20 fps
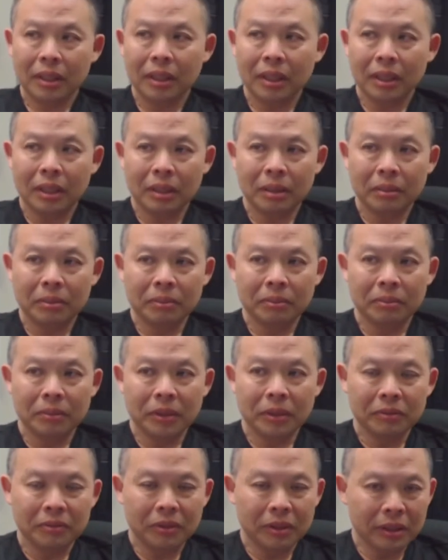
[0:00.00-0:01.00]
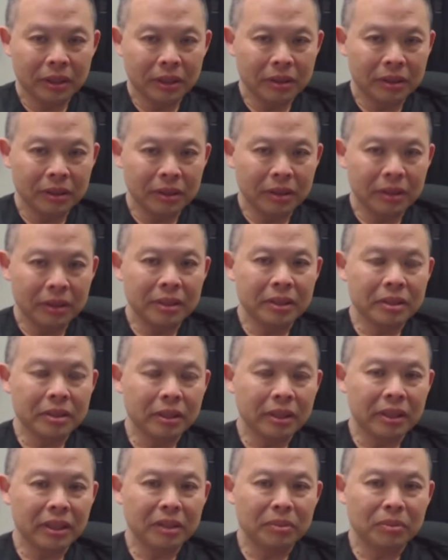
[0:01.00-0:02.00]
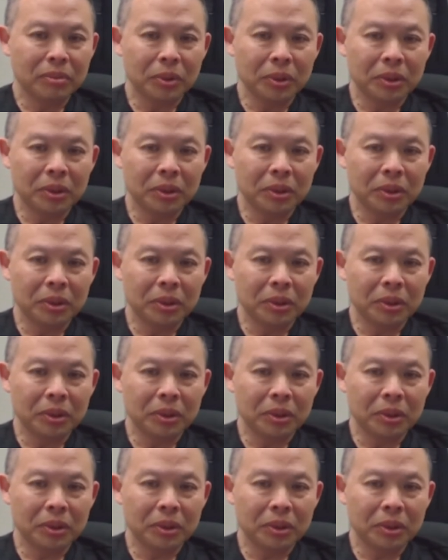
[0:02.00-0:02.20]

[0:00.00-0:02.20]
Um, they've detected etizolam,